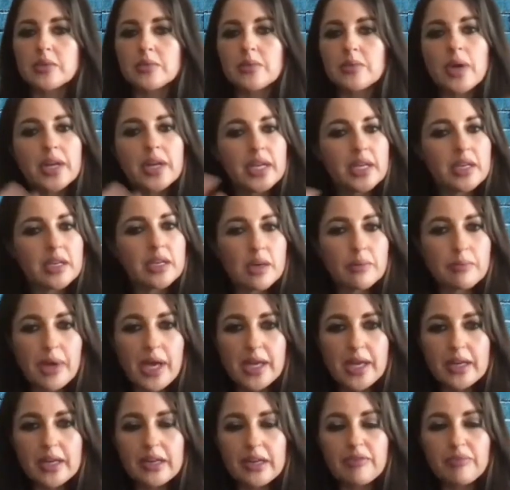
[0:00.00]
running
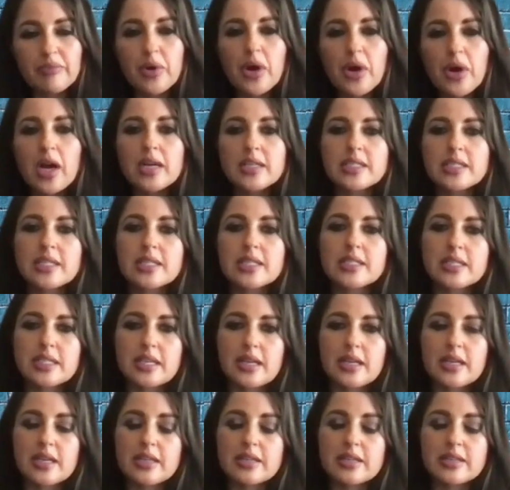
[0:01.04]
competitive
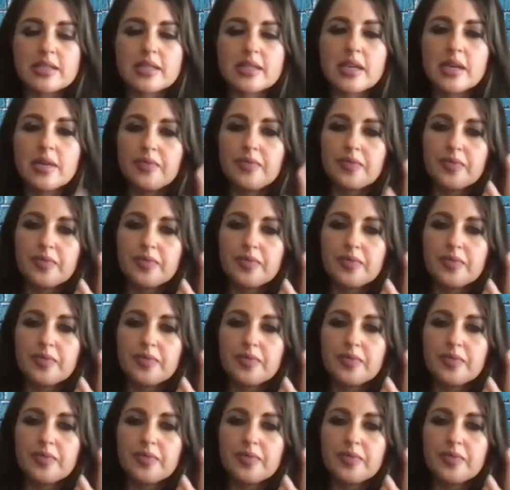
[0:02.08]
processes,